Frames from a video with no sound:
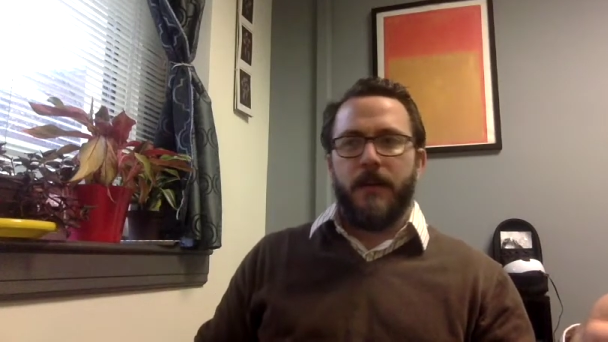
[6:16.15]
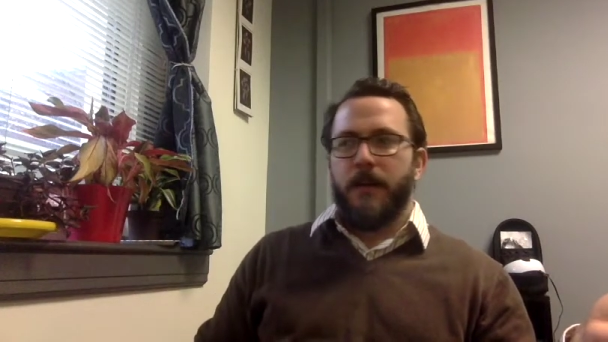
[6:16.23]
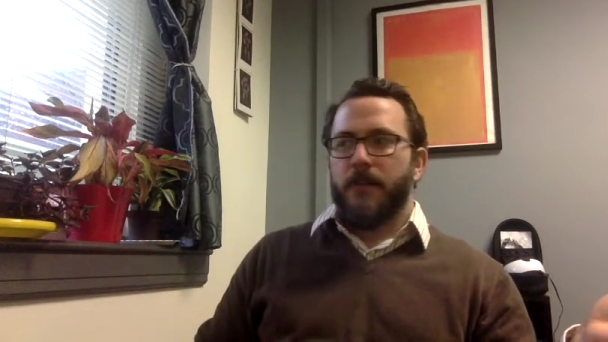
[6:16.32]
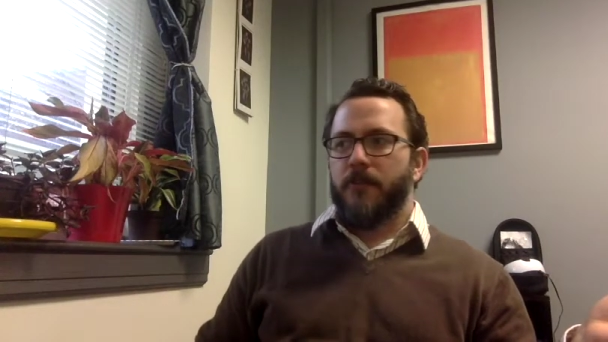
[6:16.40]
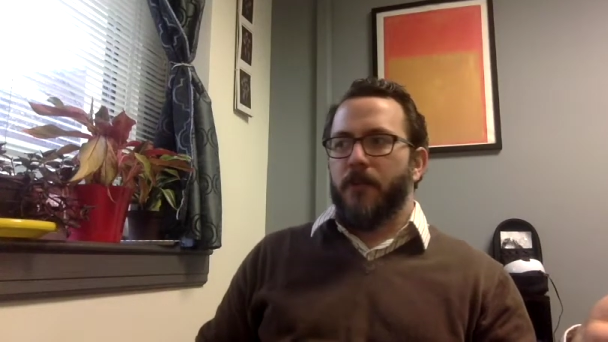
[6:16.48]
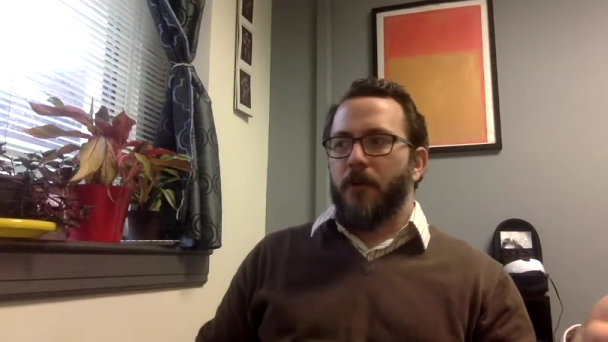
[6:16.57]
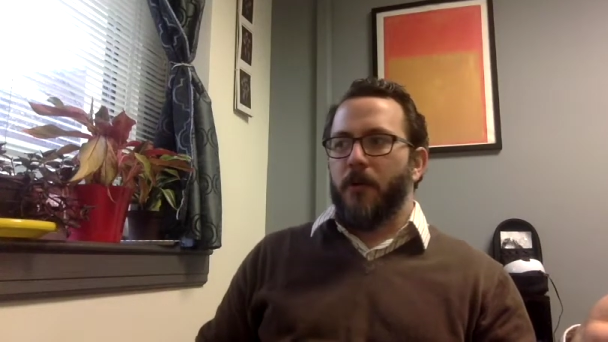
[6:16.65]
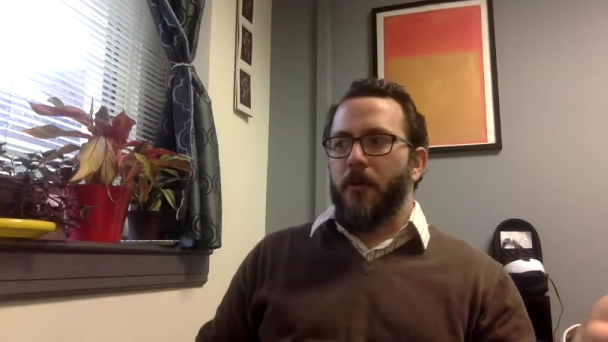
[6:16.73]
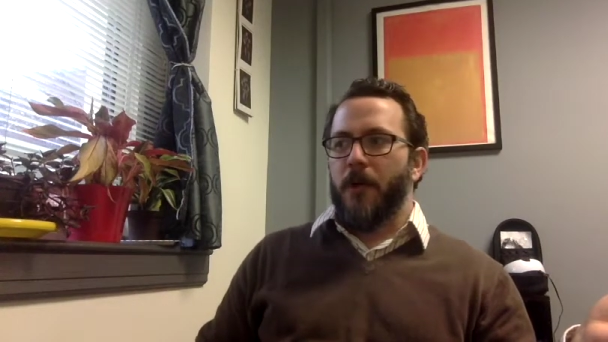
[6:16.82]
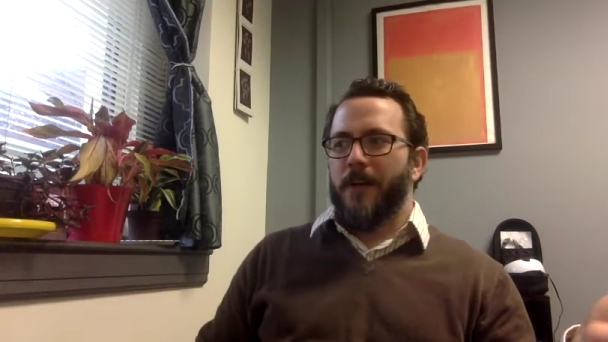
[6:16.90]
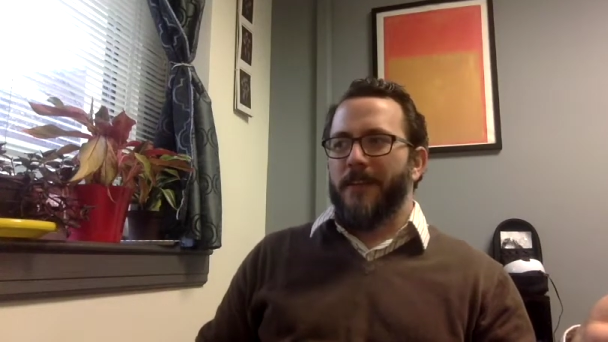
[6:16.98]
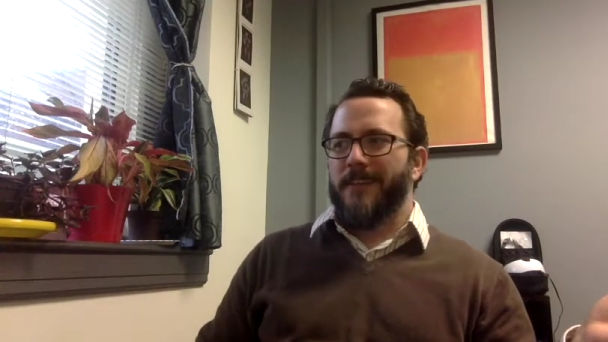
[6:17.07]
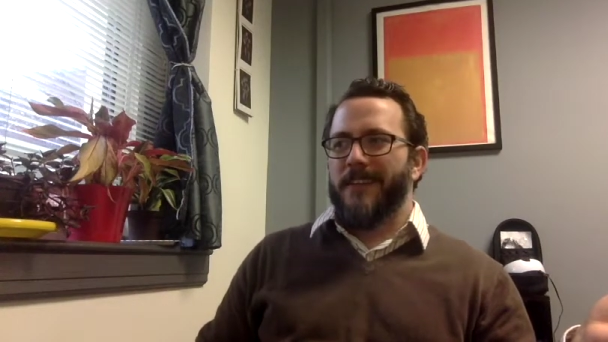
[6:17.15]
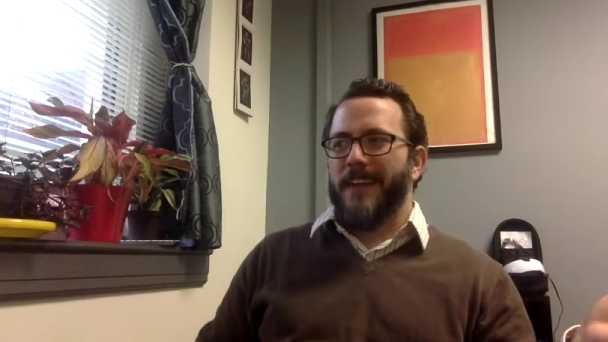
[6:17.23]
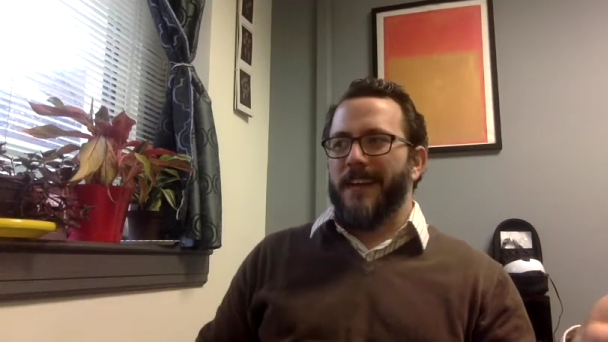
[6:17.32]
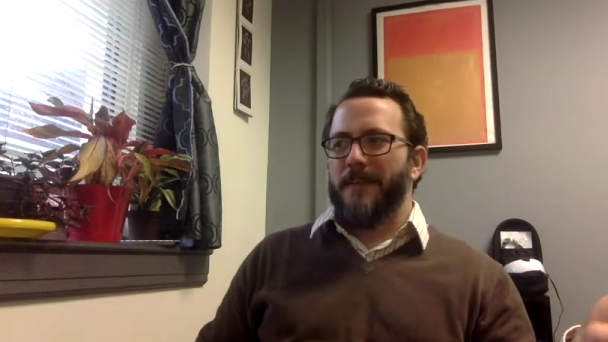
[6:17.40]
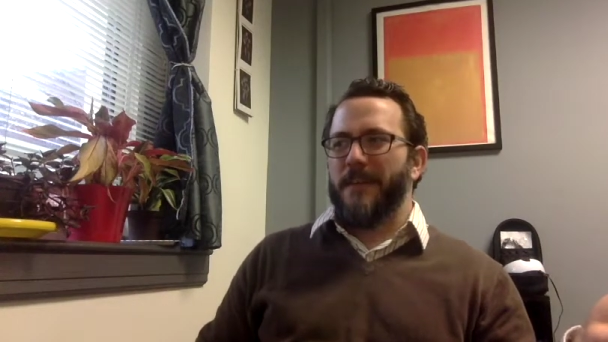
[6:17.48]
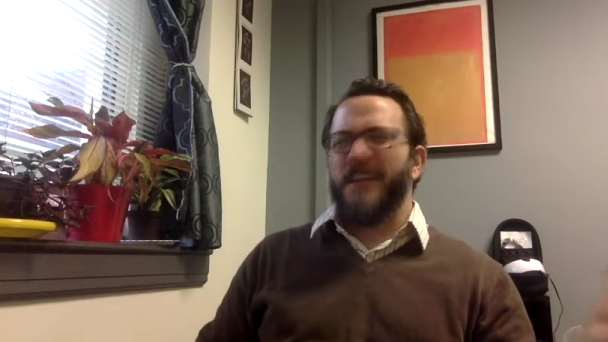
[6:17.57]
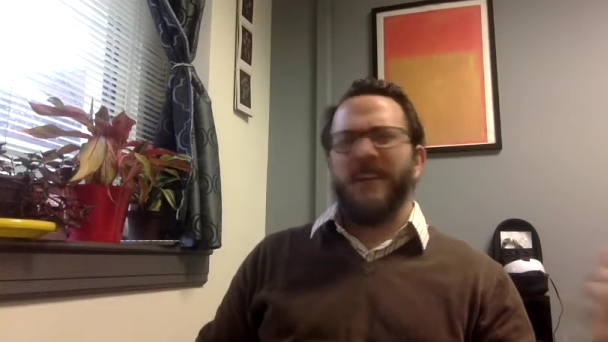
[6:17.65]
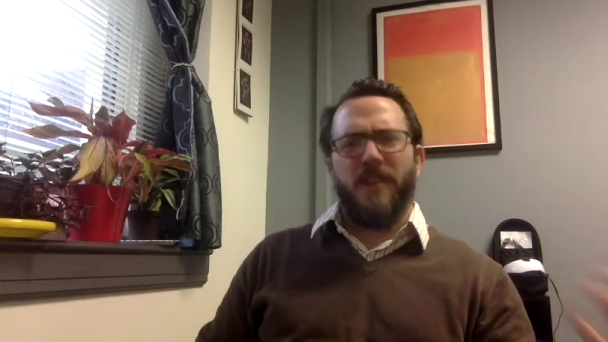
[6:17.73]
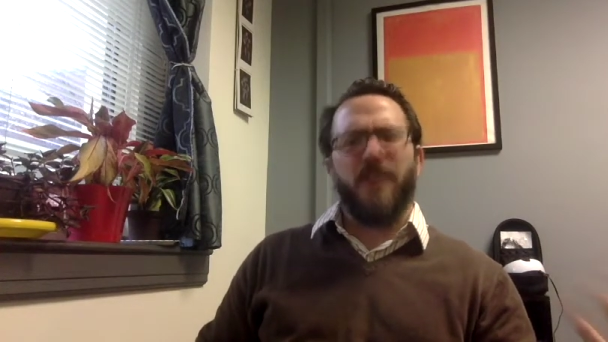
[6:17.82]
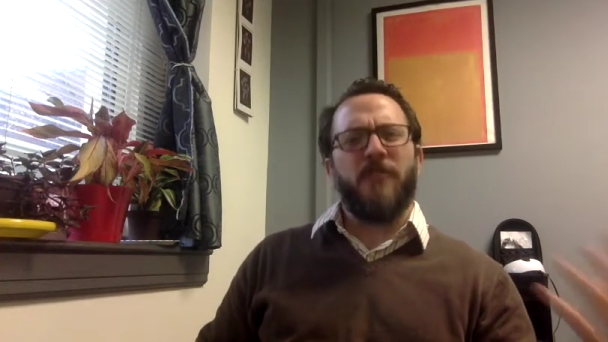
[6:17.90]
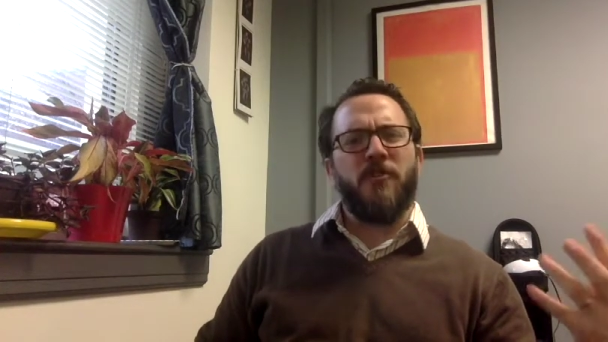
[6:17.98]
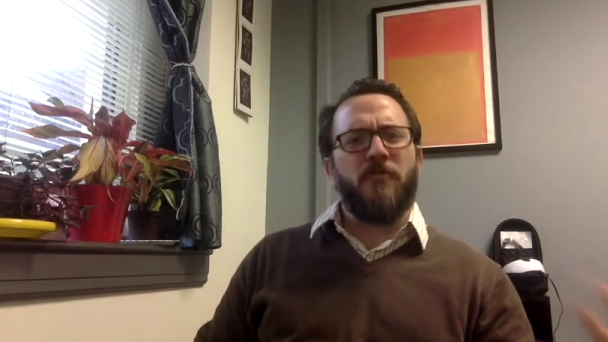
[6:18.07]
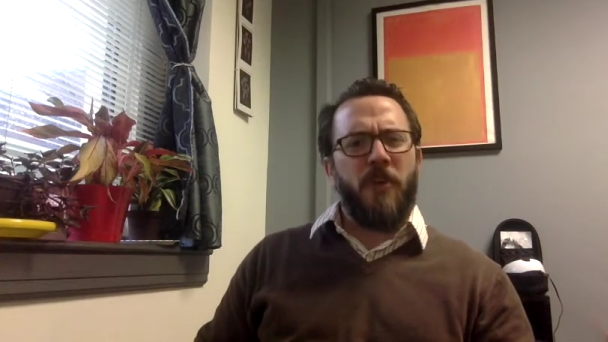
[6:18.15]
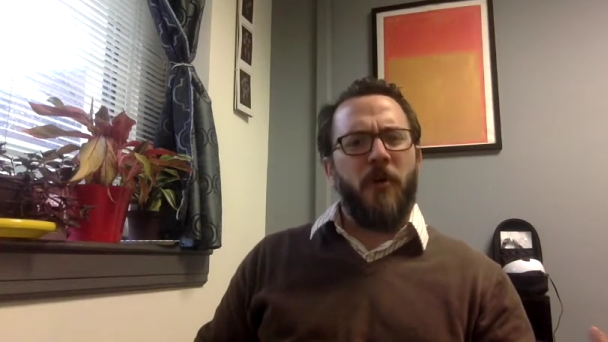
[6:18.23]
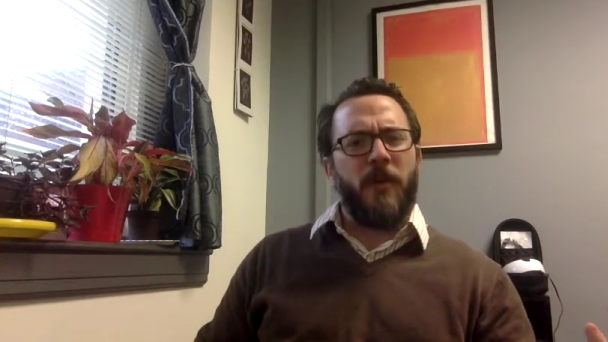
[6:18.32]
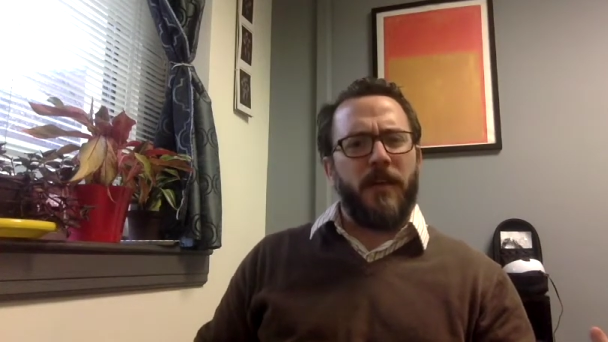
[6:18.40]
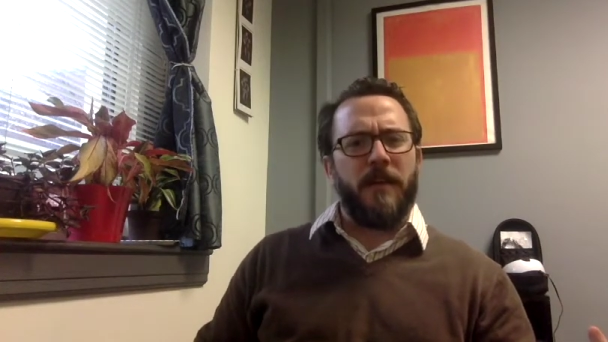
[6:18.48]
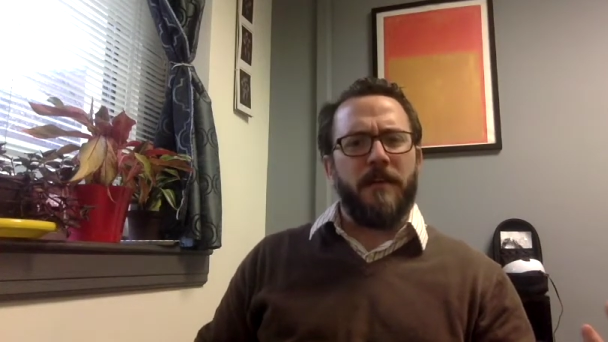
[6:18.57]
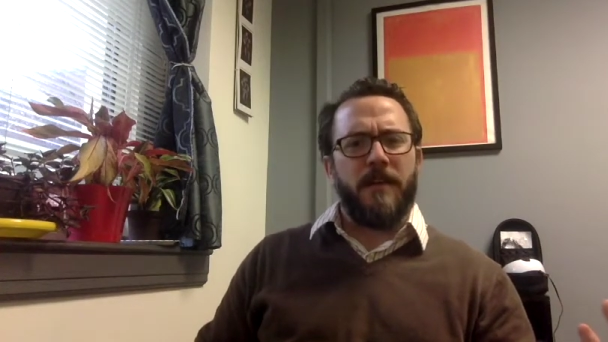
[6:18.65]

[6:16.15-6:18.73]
So this is kind of a Newtonian